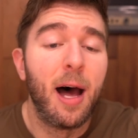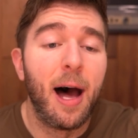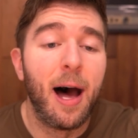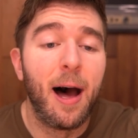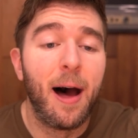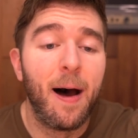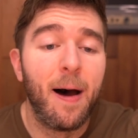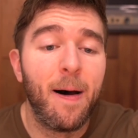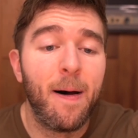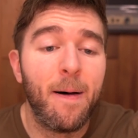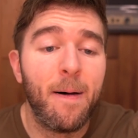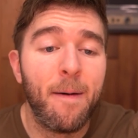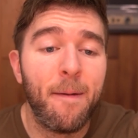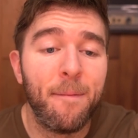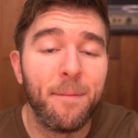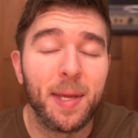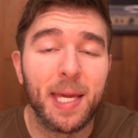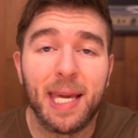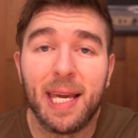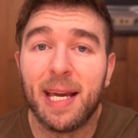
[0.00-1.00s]

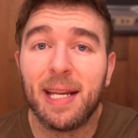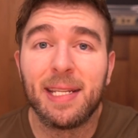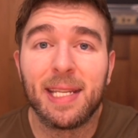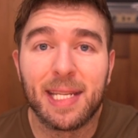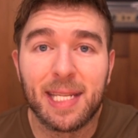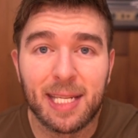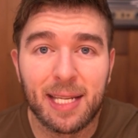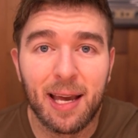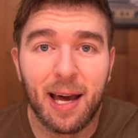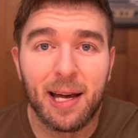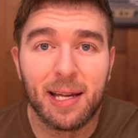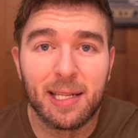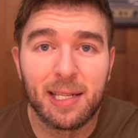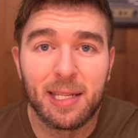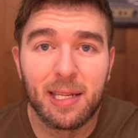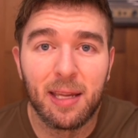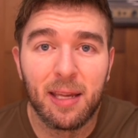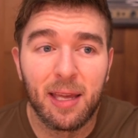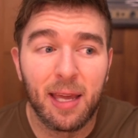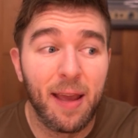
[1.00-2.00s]
Um, he had
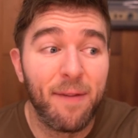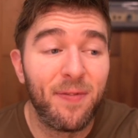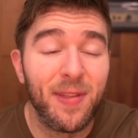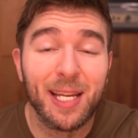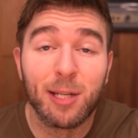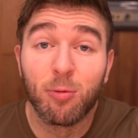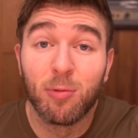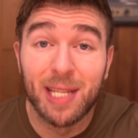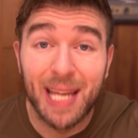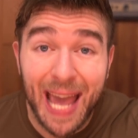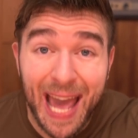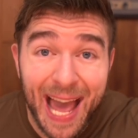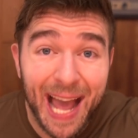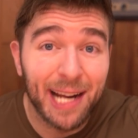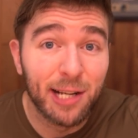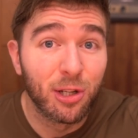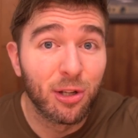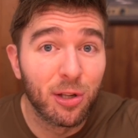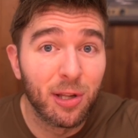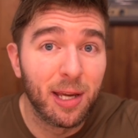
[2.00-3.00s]
discussed if this was
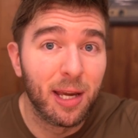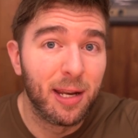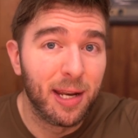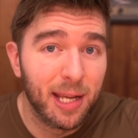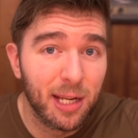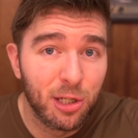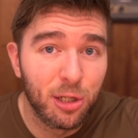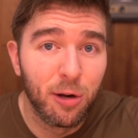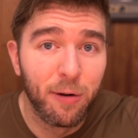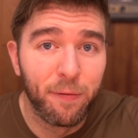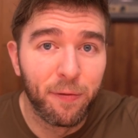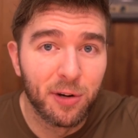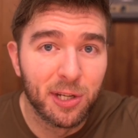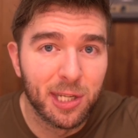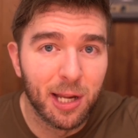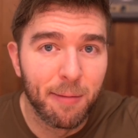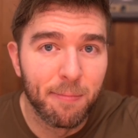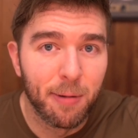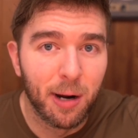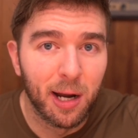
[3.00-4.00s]
actually an issue for
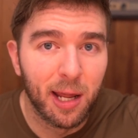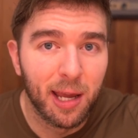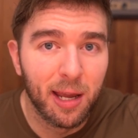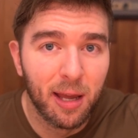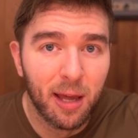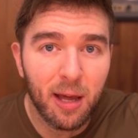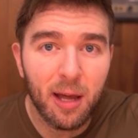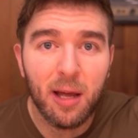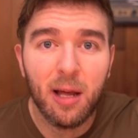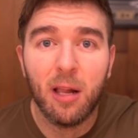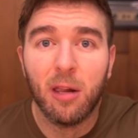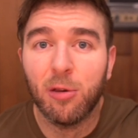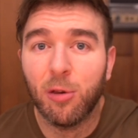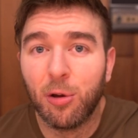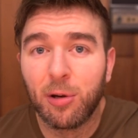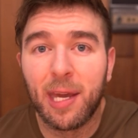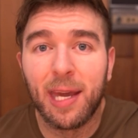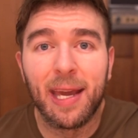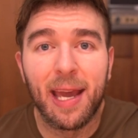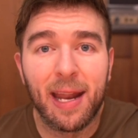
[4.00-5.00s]
somebody,
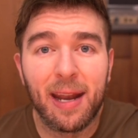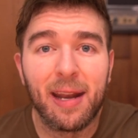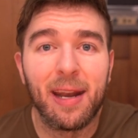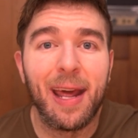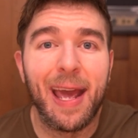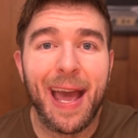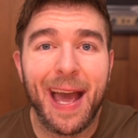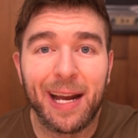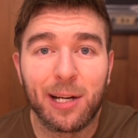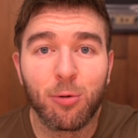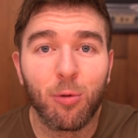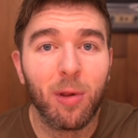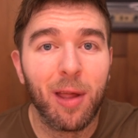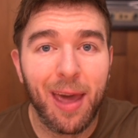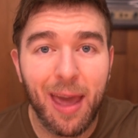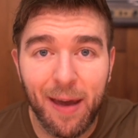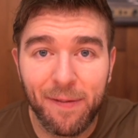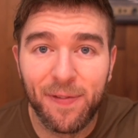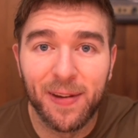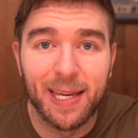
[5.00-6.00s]
looking at an actual
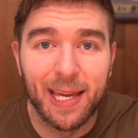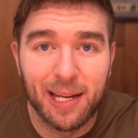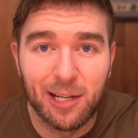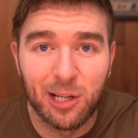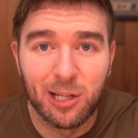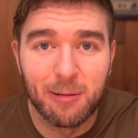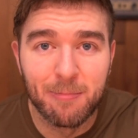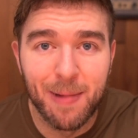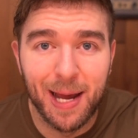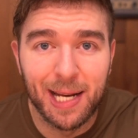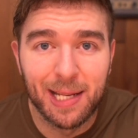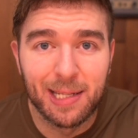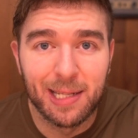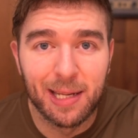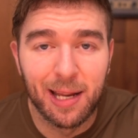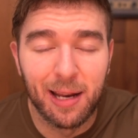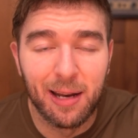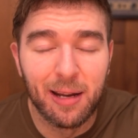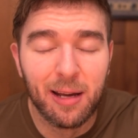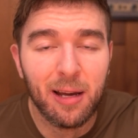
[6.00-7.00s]
efficacious
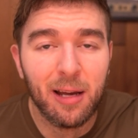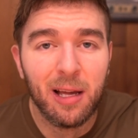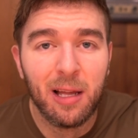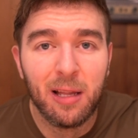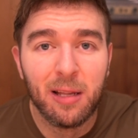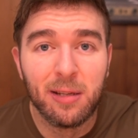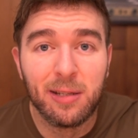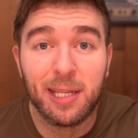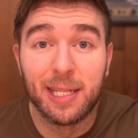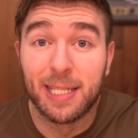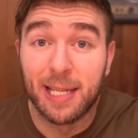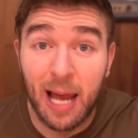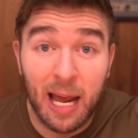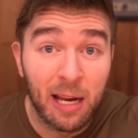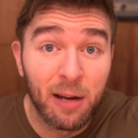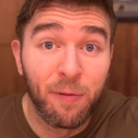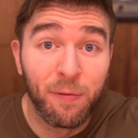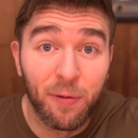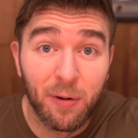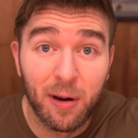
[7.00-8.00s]
medicine
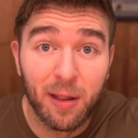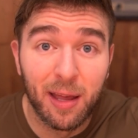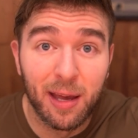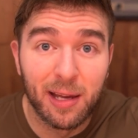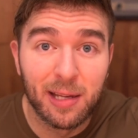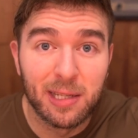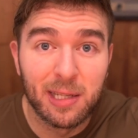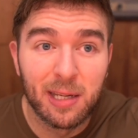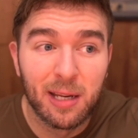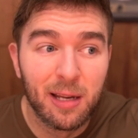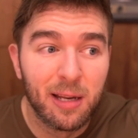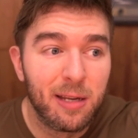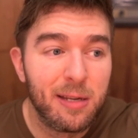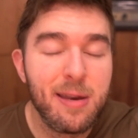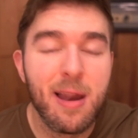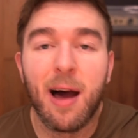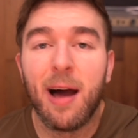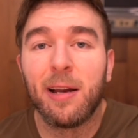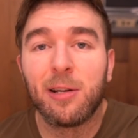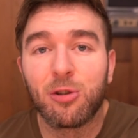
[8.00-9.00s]
designed for this,
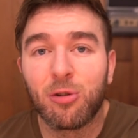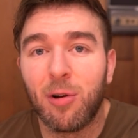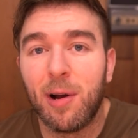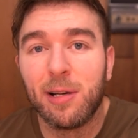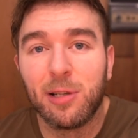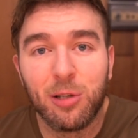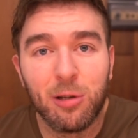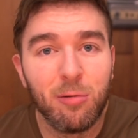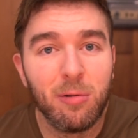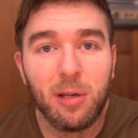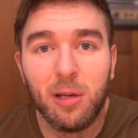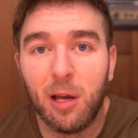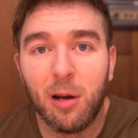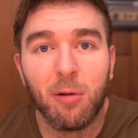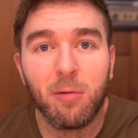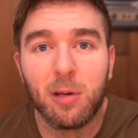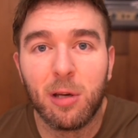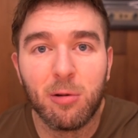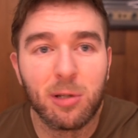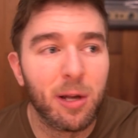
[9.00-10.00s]
not trying to you
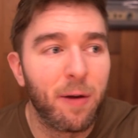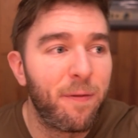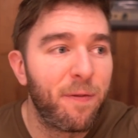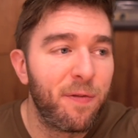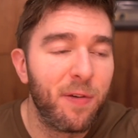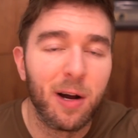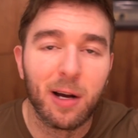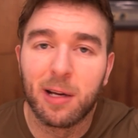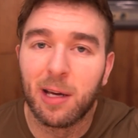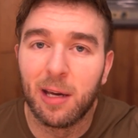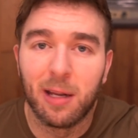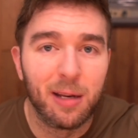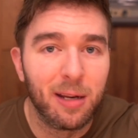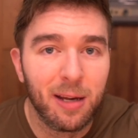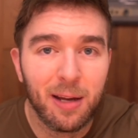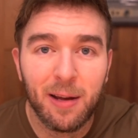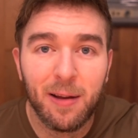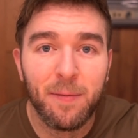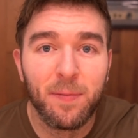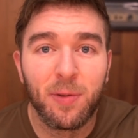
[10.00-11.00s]
know use a
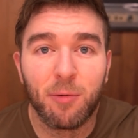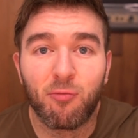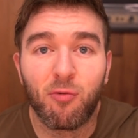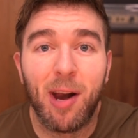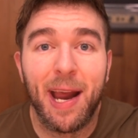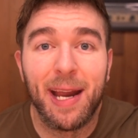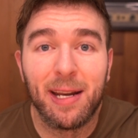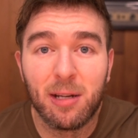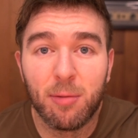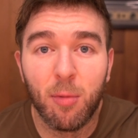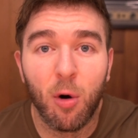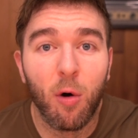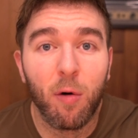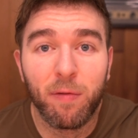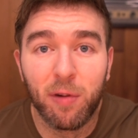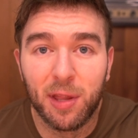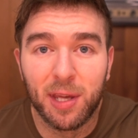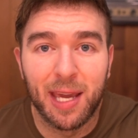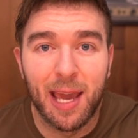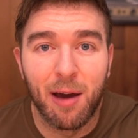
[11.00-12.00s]
fucking random
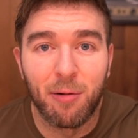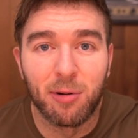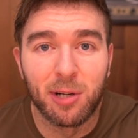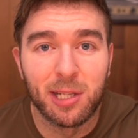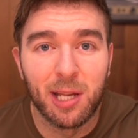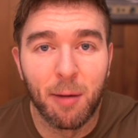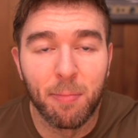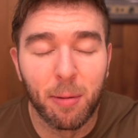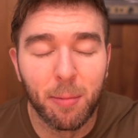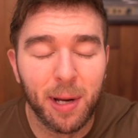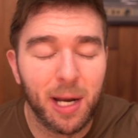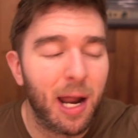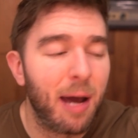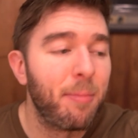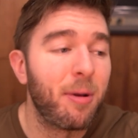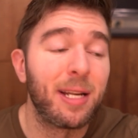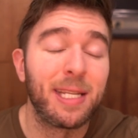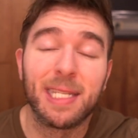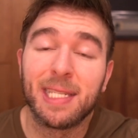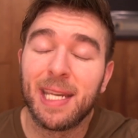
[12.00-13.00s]
over the counter supplement. I'm
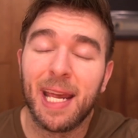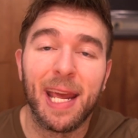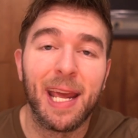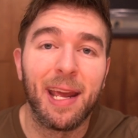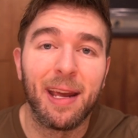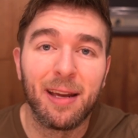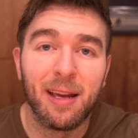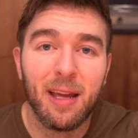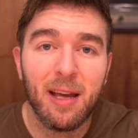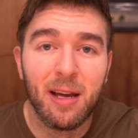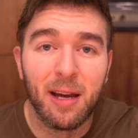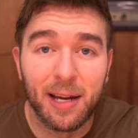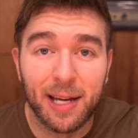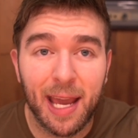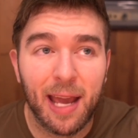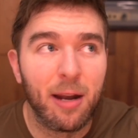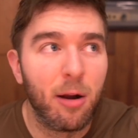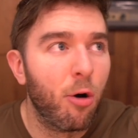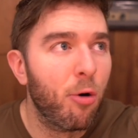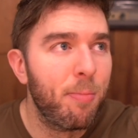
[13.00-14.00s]
not saying,
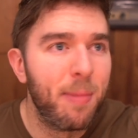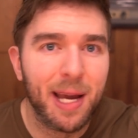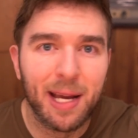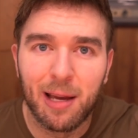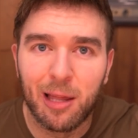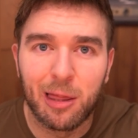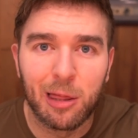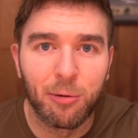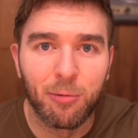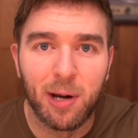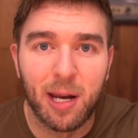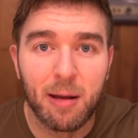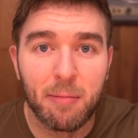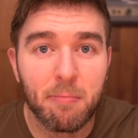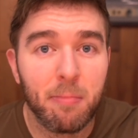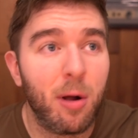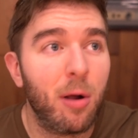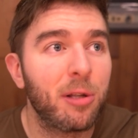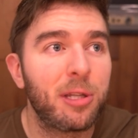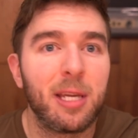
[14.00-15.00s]
again, omega 3,
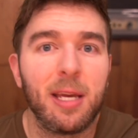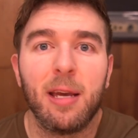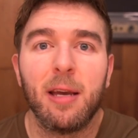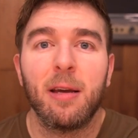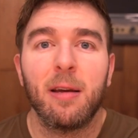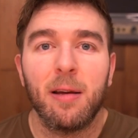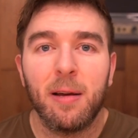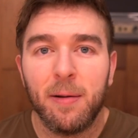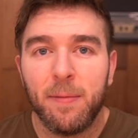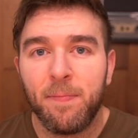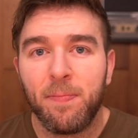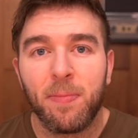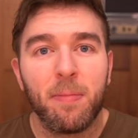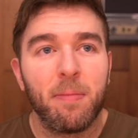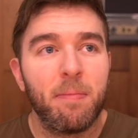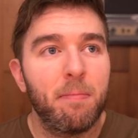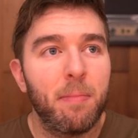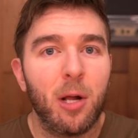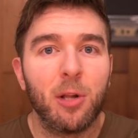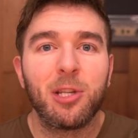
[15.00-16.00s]
multi
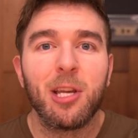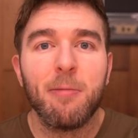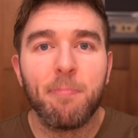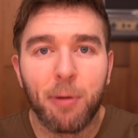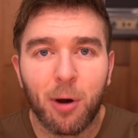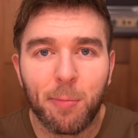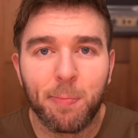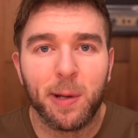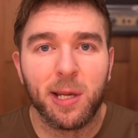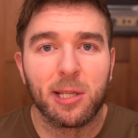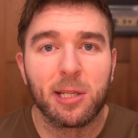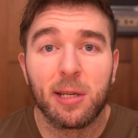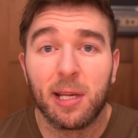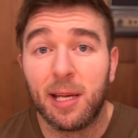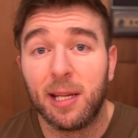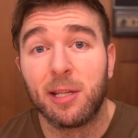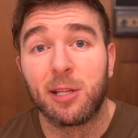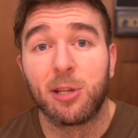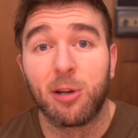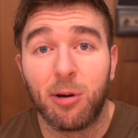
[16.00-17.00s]
multi-purpose
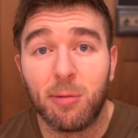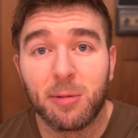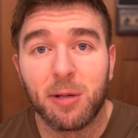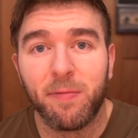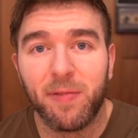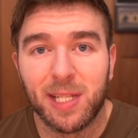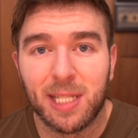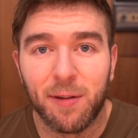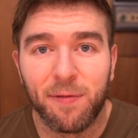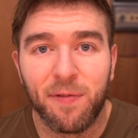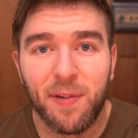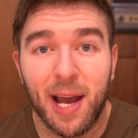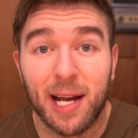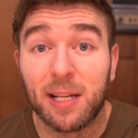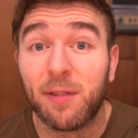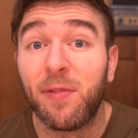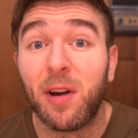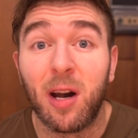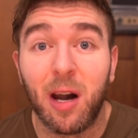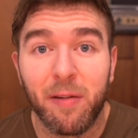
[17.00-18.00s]
in terms of its effect.
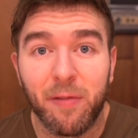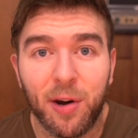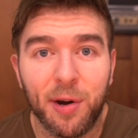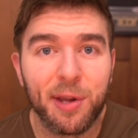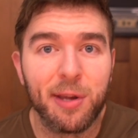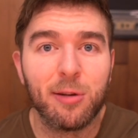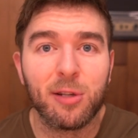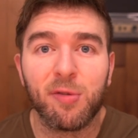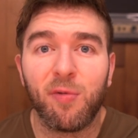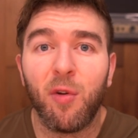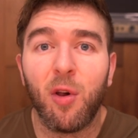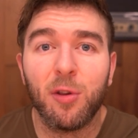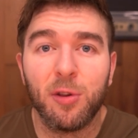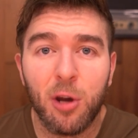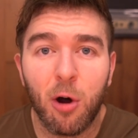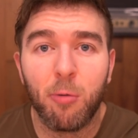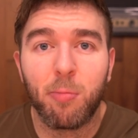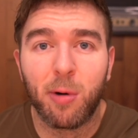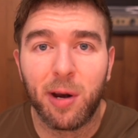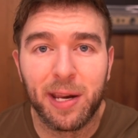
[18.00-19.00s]
Very, very useful,
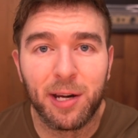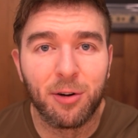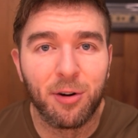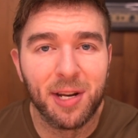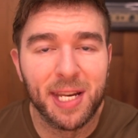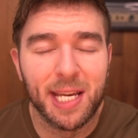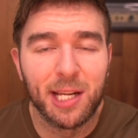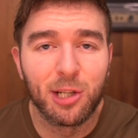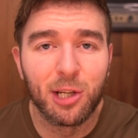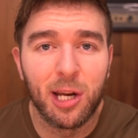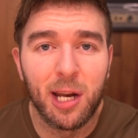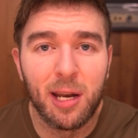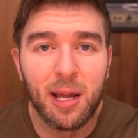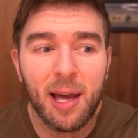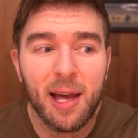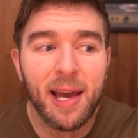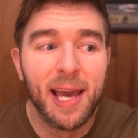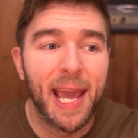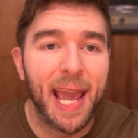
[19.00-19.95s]
no-brainer addition.